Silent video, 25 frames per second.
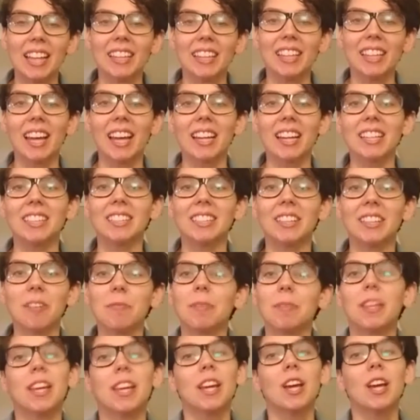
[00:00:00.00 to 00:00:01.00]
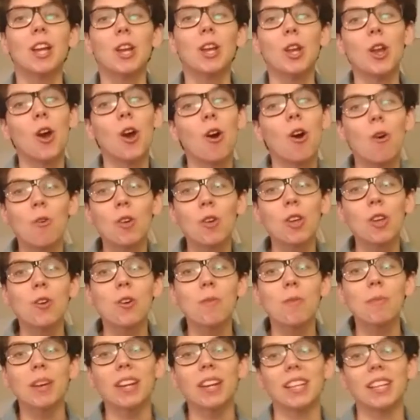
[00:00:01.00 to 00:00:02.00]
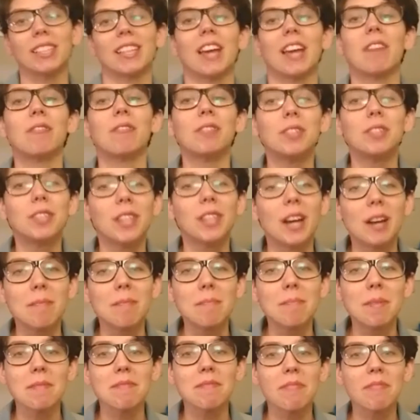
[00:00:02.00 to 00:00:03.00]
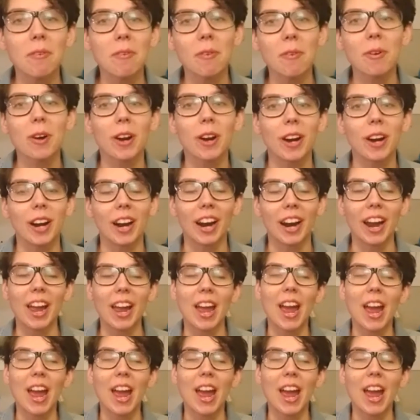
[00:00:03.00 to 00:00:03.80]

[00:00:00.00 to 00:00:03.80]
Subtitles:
That is something no human has ever done before.